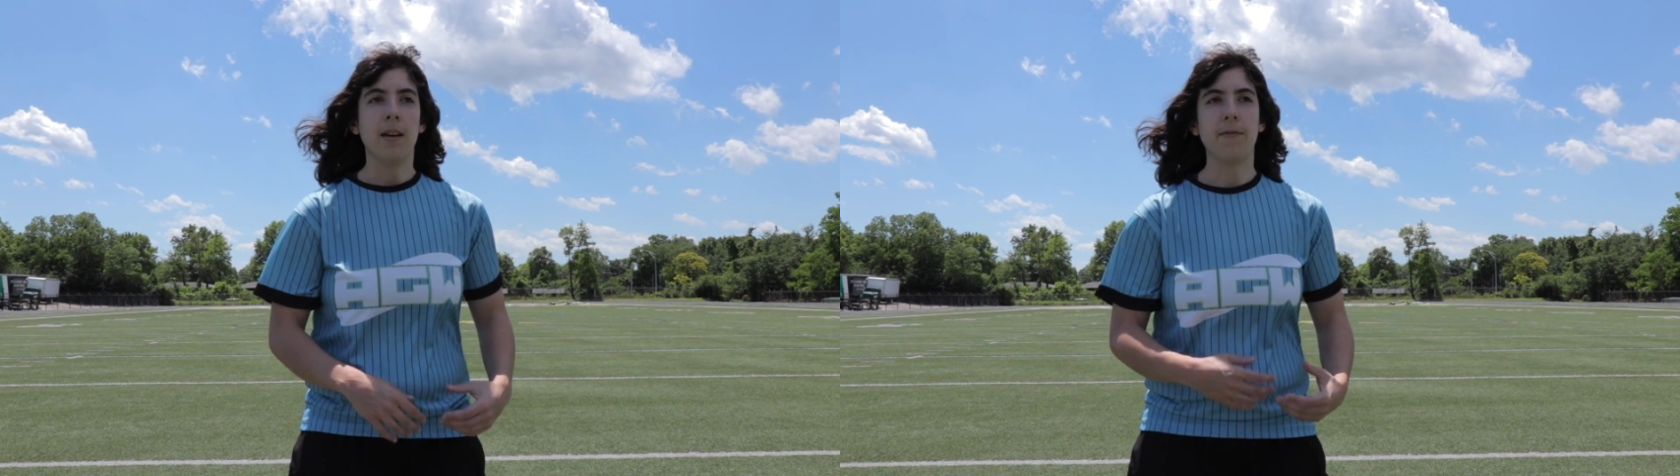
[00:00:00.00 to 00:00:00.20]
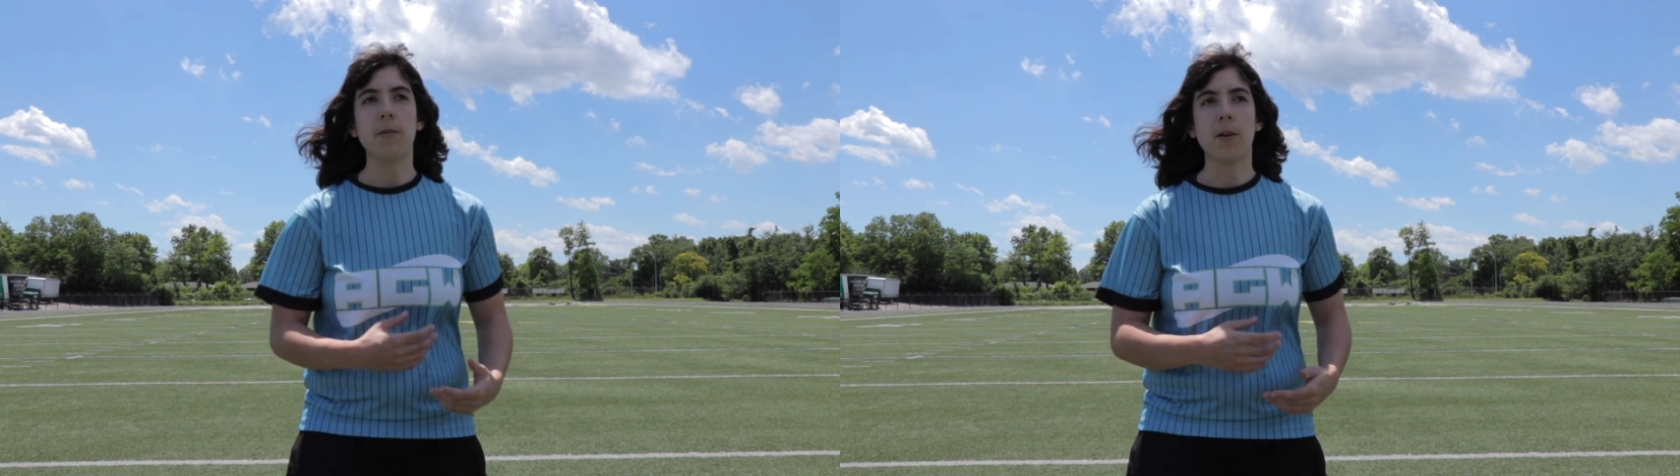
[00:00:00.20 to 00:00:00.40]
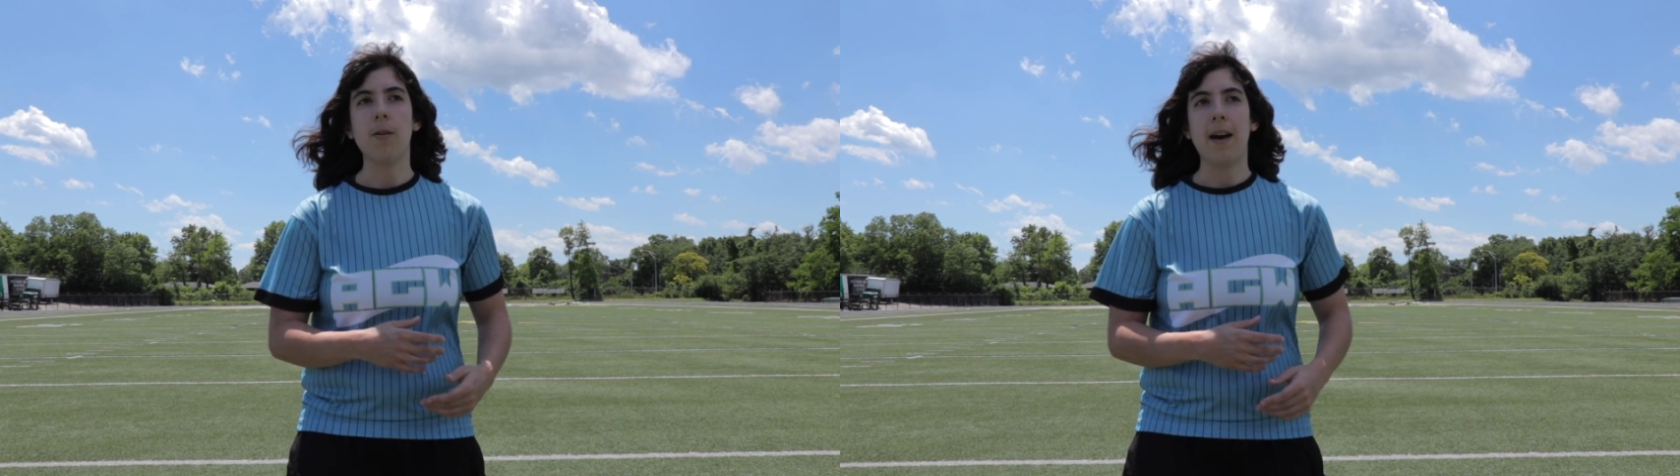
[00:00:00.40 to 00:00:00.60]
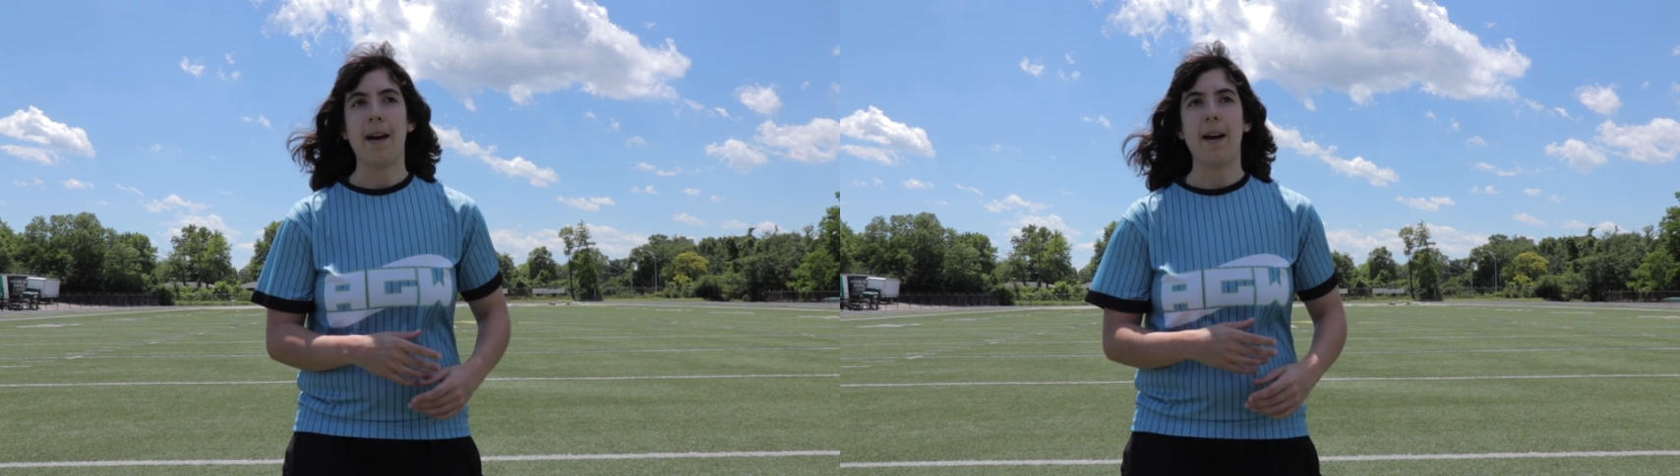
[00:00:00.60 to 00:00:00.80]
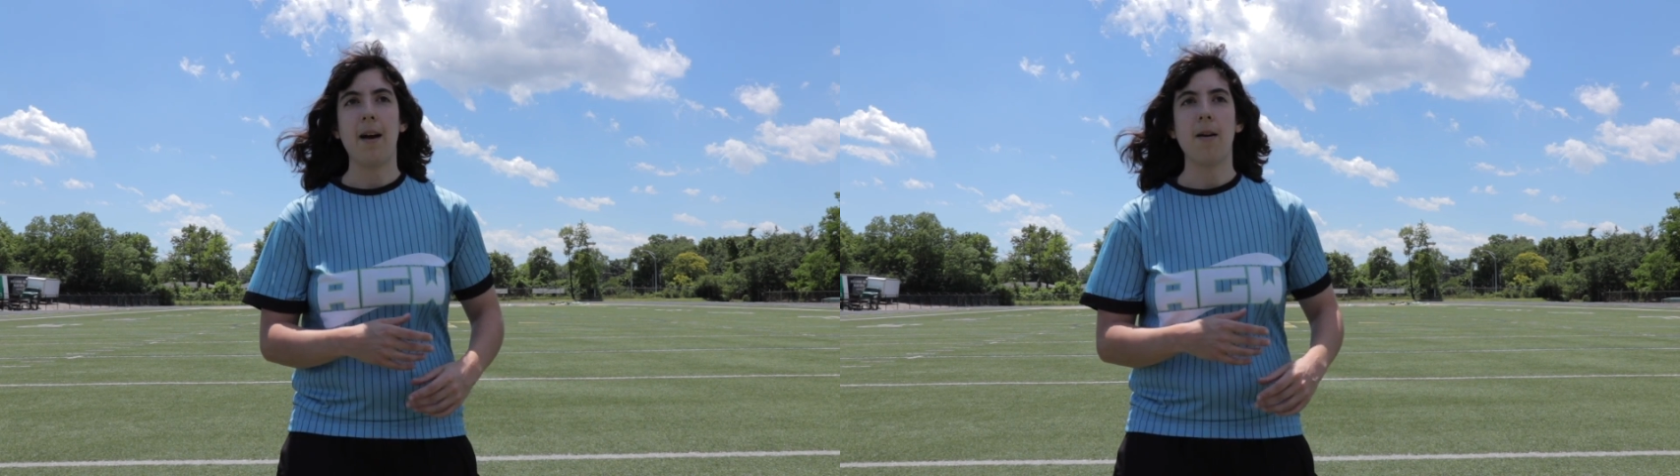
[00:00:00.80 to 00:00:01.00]
If you don't
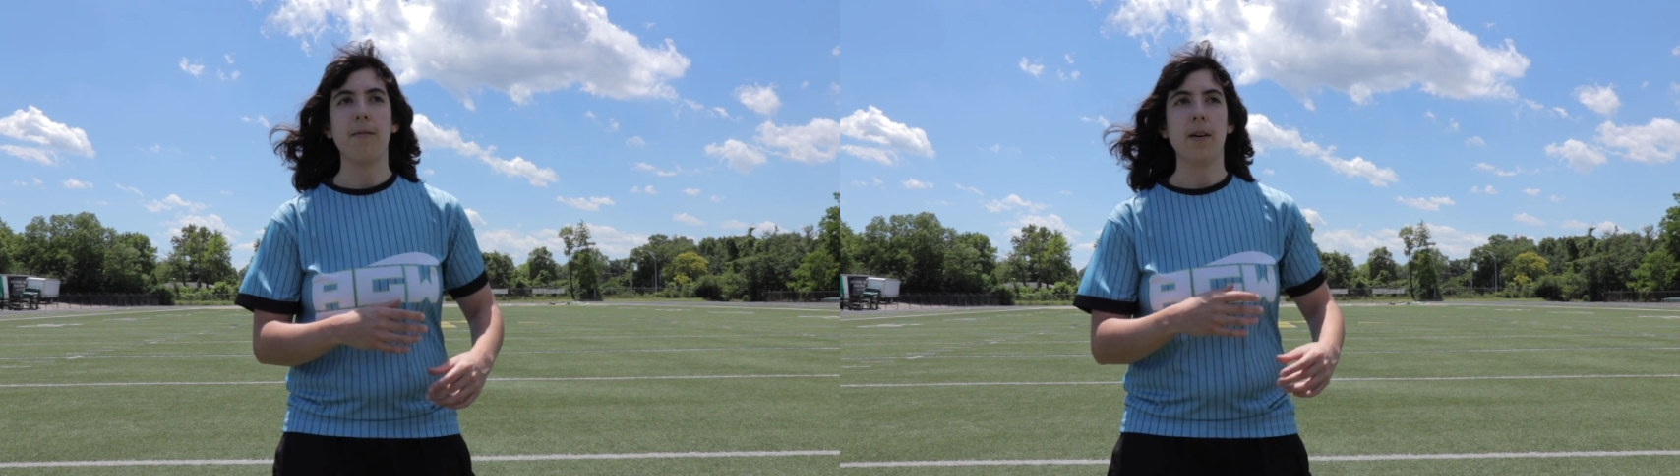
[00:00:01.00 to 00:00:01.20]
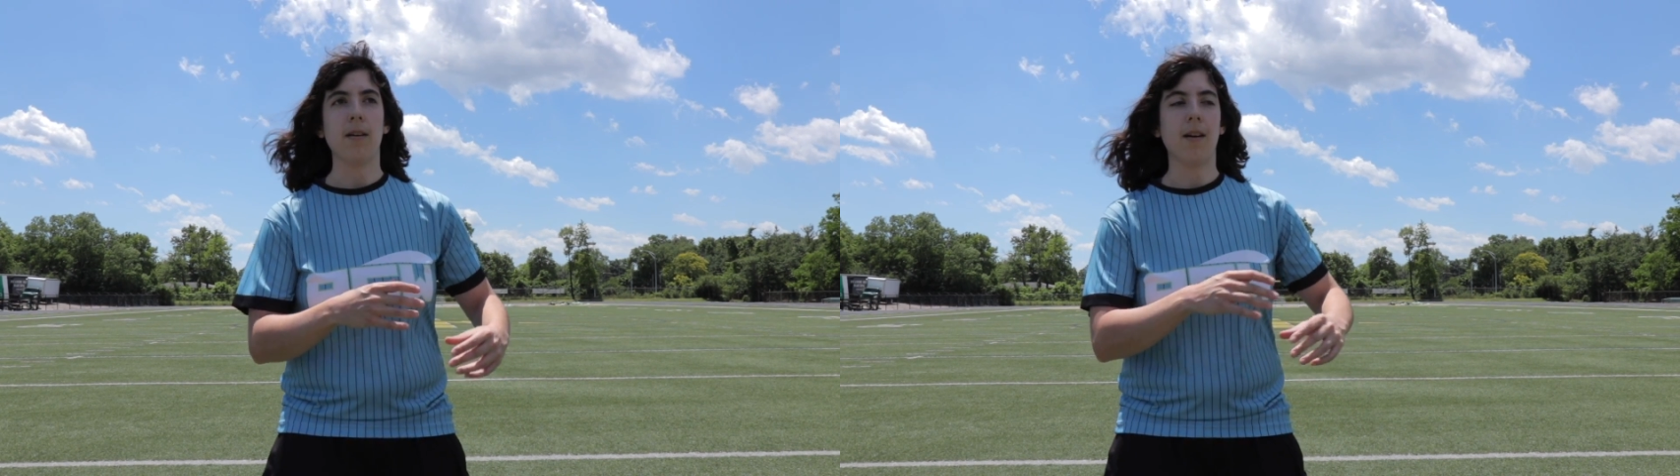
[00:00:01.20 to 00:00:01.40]
have